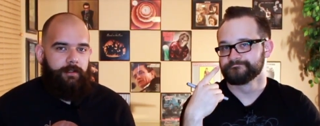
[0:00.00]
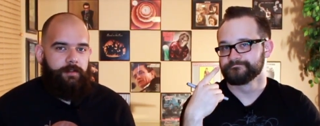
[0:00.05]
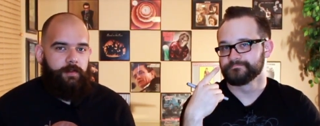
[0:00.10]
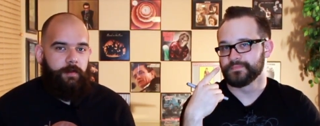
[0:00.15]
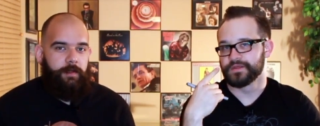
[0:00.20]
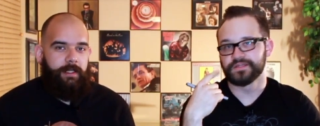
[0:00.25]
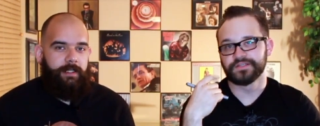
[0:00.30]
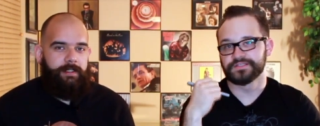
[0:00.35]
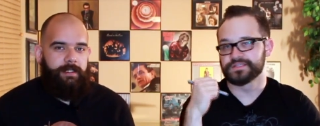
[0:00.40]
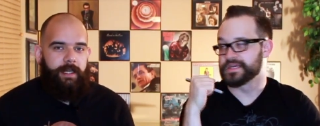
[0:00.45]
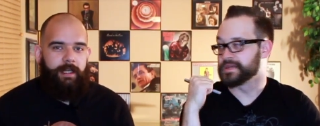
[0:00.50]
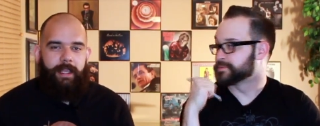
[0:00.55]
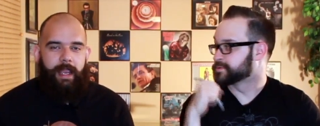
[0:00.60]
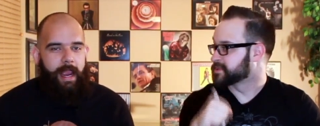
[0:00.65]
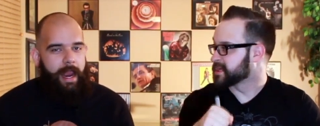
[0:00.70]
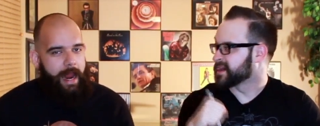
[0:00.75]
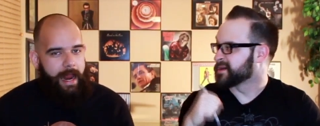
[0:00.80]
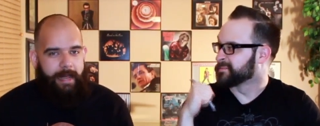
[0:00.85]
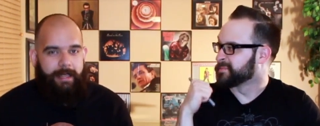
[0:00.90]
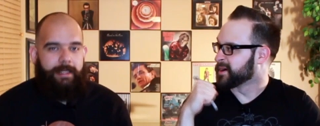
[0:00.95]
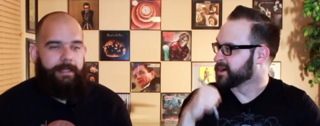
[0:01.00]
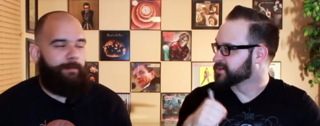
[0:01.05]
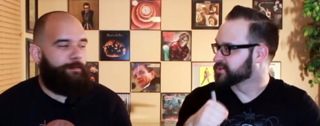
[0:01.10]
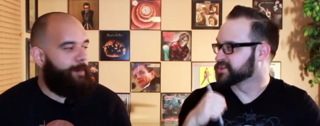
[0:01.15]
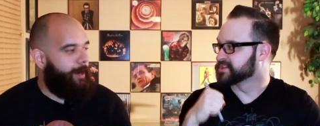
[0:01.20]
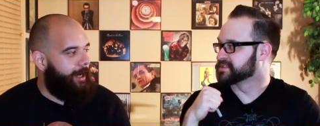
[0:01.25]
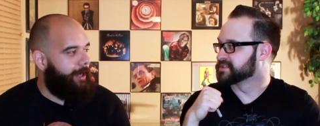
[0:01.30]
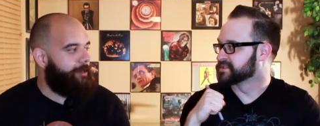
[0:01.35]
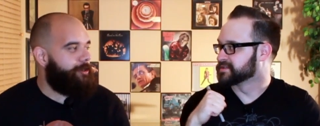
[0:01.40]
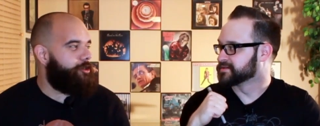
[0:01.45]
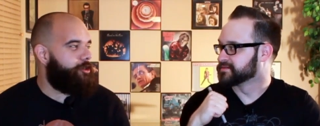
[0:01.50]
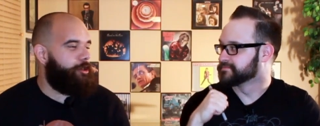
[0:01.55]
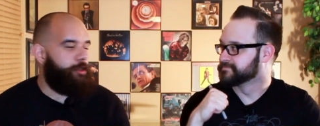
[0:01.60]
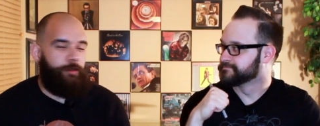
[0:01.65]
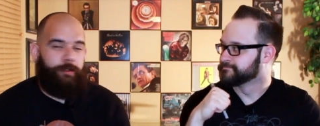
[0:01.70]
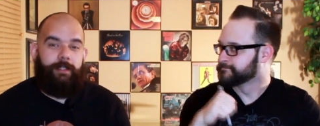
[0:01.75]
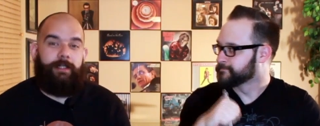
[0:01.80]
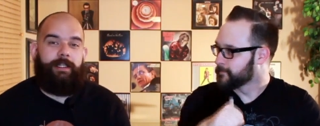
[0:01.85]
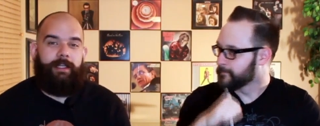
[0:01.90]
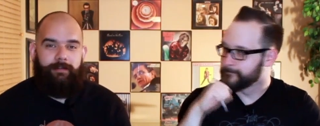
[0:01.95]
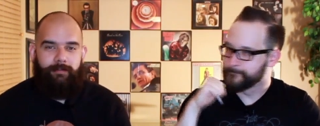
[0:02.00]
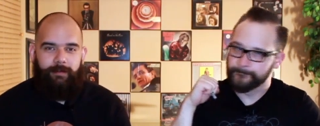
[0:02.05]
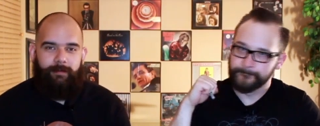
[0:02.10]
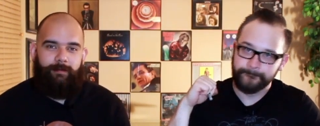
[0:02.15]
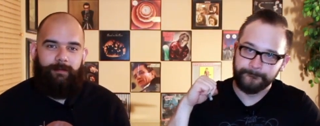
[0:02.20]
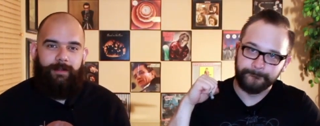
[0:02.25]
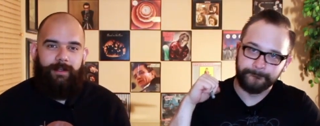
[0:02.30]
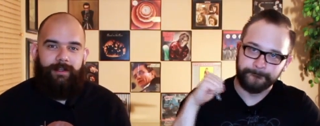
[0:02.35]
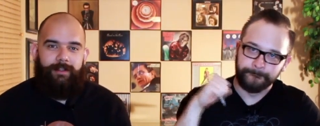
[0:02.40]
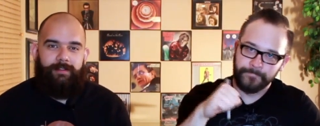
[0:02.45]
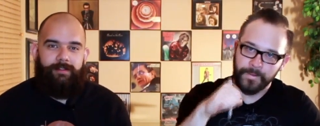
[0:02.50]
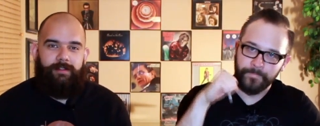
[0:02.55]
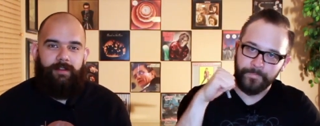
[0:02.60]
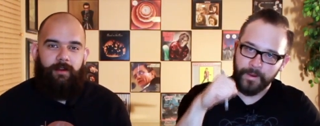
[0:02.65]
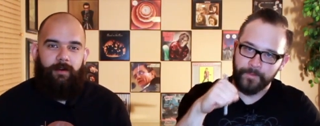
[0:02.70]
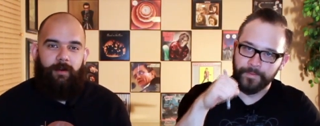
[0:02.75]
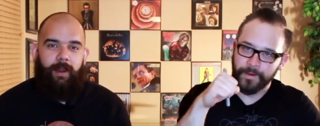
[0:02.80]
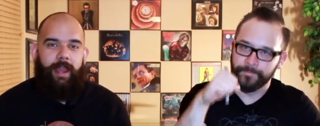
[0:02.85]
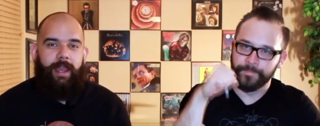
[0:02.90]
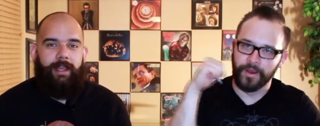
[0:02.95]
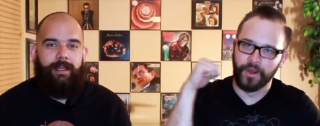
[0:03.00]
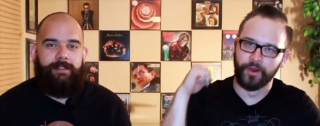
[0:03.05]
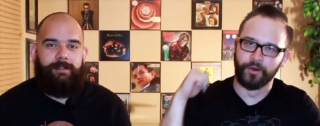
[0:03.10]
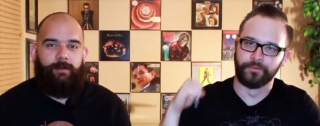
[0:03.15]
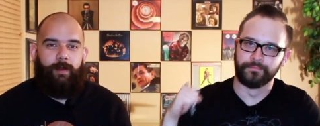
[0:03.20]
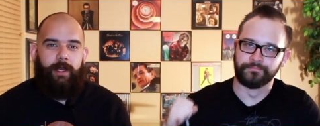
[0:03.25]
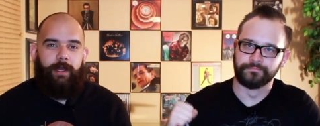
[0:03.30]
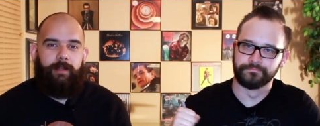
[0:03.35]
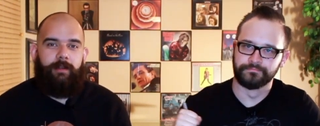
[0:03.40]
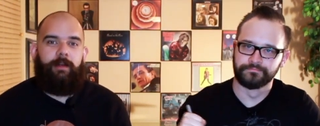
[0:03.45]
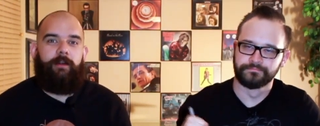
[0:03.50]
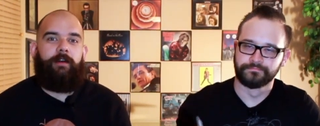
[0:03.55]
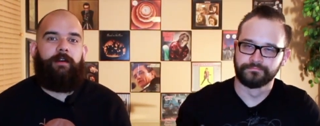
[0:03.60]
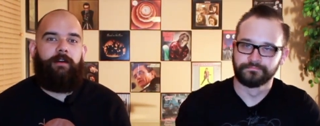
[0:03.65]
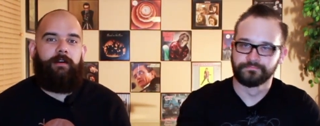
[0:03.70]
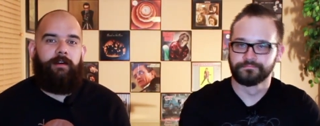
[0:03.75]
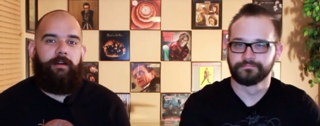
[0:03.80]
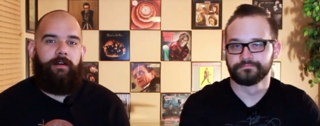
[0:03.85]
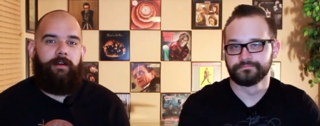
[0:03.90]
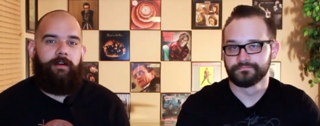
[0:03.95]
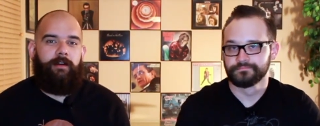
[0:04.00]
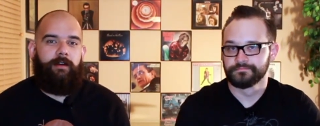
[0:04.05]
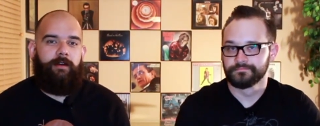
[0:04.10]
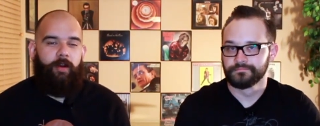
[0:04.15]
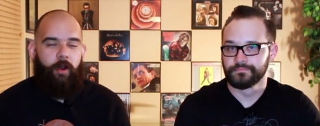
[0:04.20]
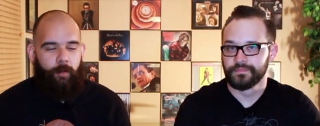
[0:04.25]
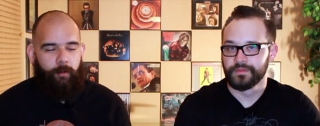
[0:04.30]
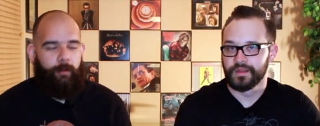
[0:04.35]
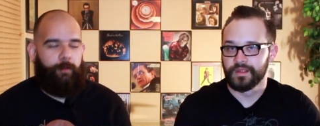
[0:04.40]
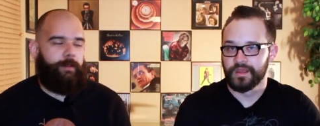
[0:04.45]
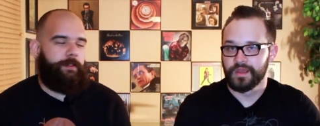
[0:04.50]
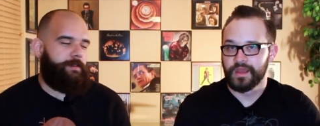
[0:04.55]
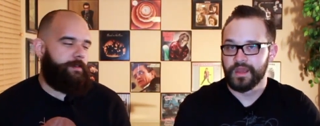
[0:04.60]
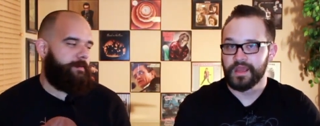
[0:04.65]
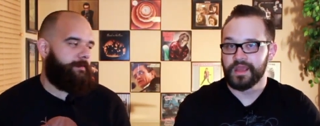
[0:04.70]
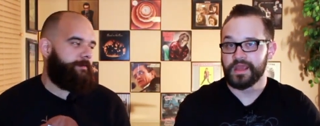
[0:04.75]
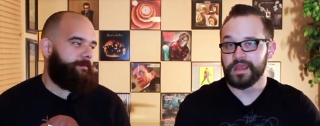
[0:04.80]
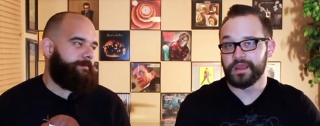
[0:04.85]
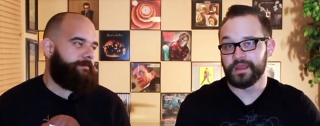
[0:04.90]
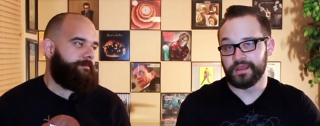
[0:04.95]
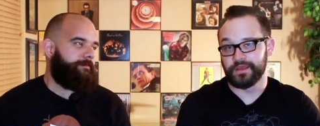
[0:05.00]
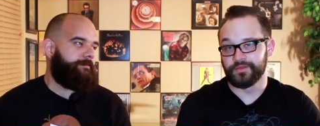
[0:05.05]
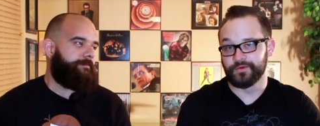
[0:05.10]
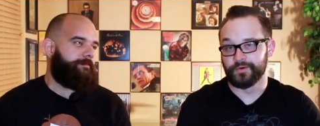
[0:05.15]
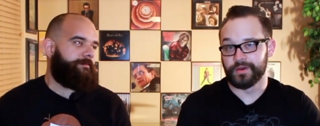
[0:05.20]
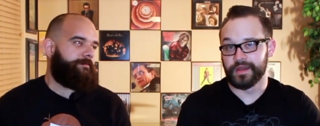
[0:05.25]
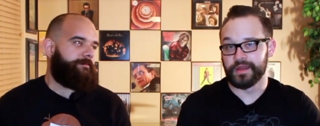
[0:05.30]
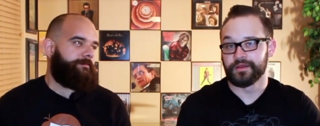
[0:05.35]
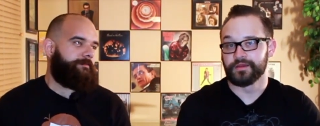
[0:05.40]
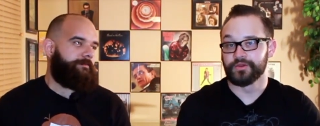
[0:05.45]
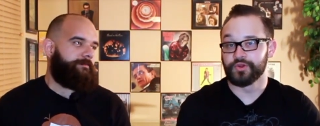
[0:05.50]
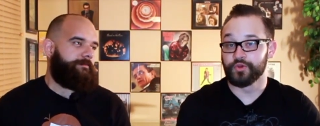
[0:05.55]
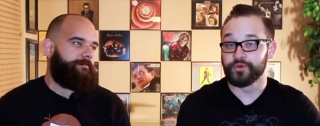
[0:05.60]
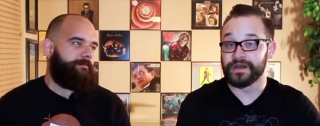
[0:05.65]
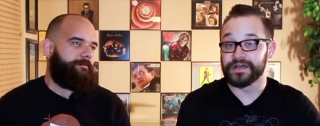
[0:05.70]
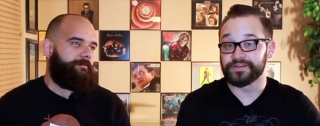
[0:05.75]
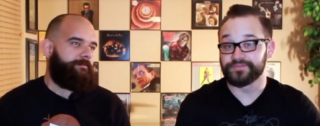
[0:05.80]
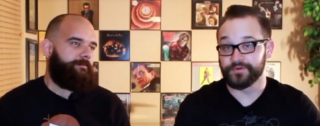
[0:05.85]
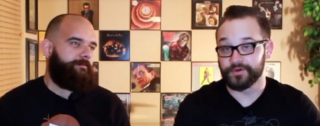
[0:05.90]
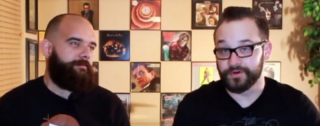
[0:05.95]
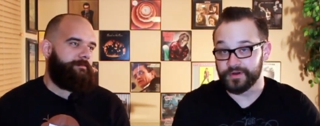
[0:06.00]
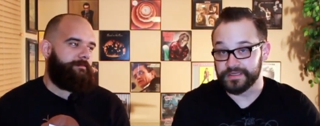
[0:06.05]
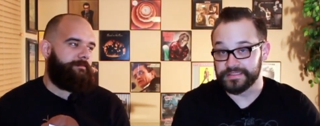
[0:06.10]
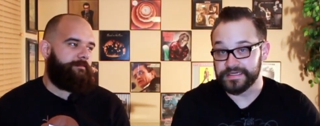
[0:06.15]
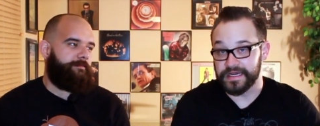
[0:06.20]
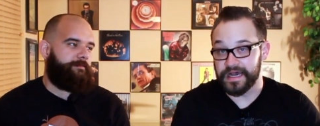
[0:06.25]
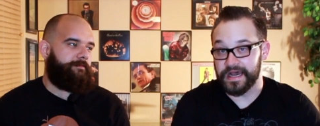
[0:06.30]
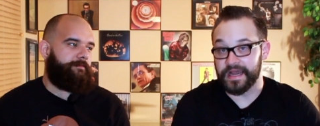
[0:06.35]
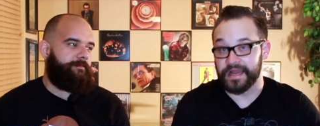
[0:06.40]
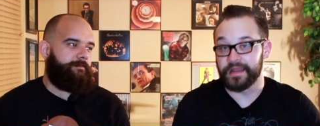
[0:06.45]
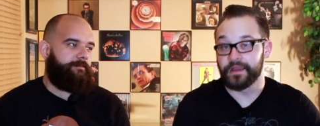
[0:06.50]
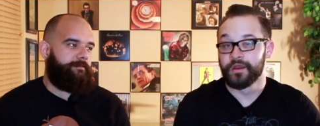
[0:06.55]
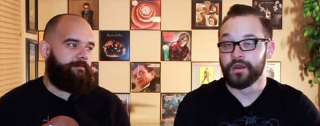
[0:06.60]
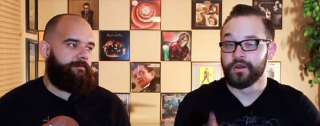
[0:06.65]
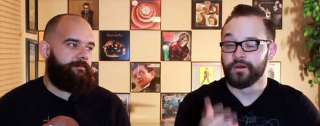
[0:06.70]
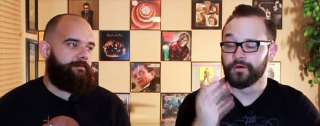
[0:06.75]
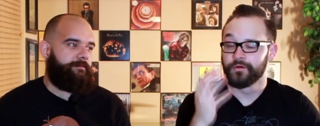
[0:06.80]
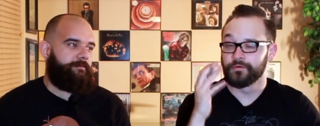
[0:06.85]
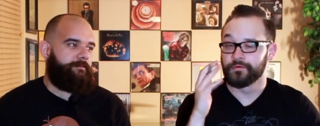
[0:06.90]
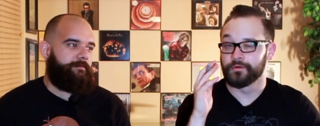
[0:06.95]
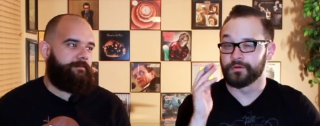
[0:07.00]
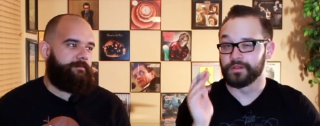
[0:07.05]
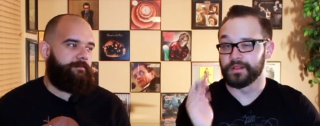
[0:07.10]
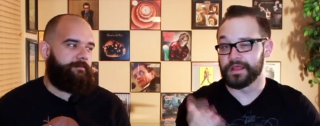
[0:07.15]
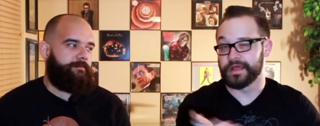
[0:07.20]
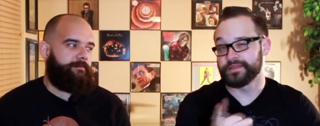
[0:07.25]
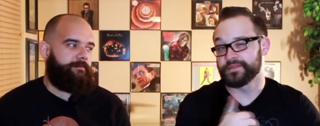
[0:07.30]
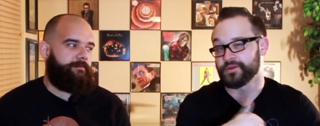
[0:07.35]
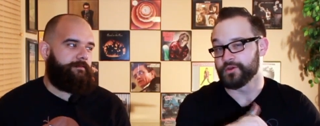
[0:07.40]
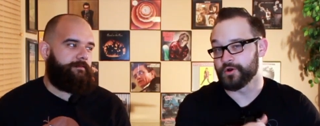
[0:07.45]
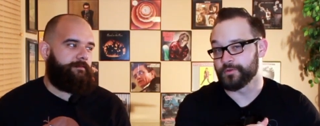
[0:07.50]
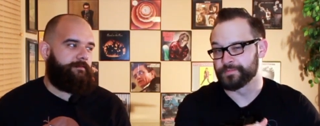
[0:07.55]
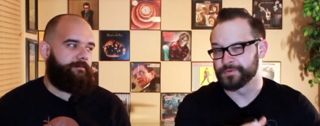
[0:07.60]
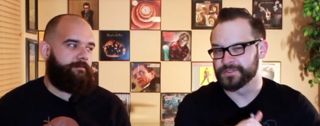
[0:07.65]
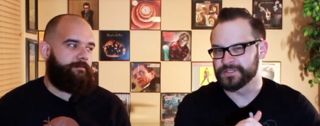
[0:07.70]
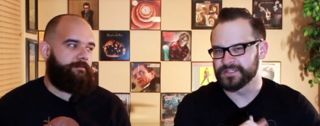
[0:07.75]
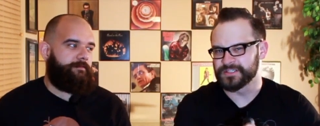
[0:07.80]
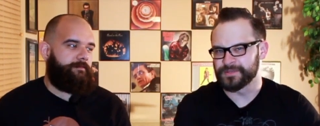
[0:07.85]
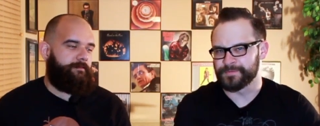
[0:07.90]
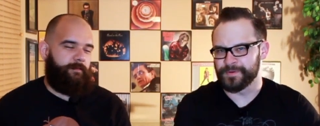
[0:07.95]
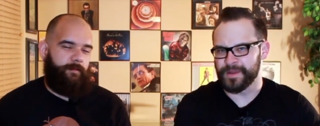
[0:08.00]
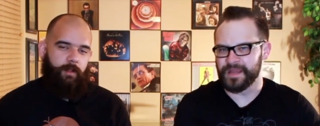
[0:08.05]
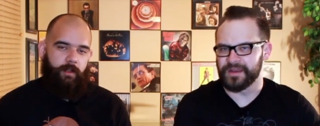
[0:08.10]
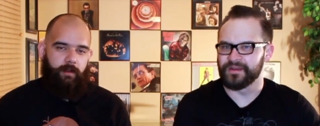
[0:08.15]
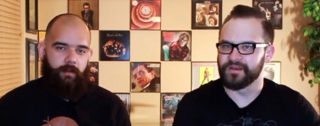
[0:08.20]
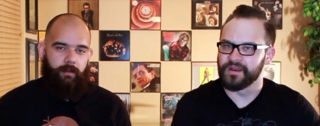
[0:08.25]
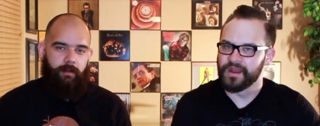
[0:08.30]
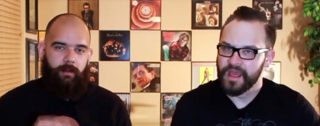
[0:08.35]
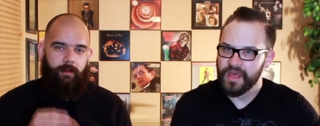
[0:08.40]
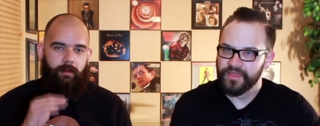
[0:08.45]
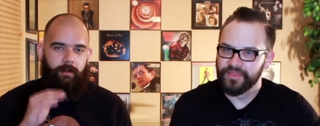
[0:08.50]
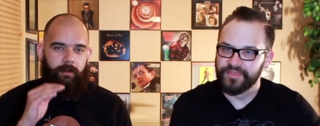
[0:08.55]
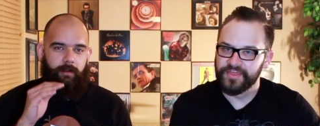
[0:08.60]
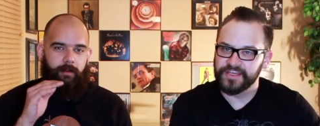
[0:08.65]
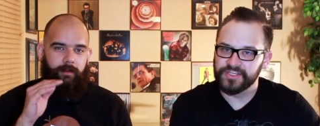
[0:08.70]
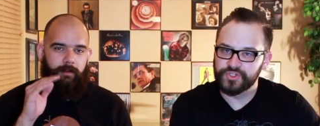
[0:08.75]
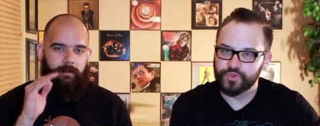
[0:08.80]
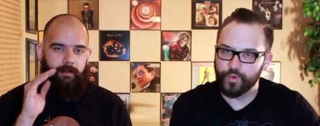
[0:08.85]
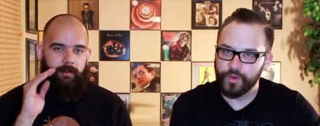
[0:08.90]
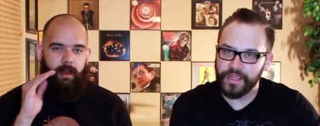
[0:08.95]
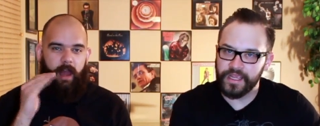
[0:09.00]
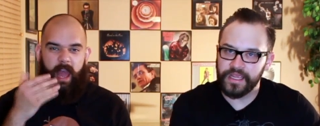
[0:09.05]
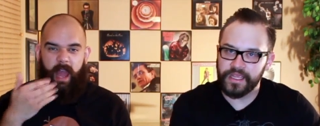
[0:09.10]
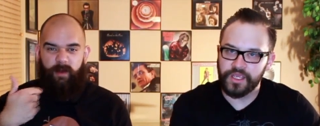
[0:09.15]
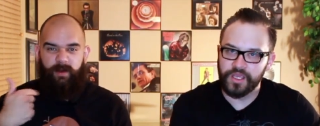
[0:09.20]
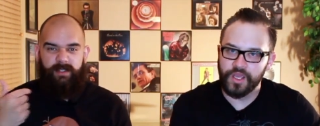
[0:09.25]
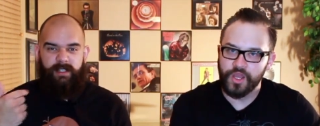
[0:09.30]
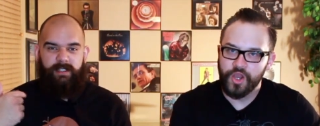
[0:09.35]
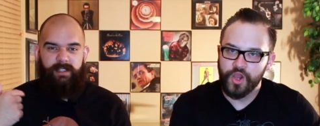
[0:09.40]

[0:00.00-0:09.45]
Speaker 1: so he, takes just keeps taking any punches. punch you can give him. So hey, guess what? Homer wins. Either way, you guys voted a tie. Glad that y'all participating. This week,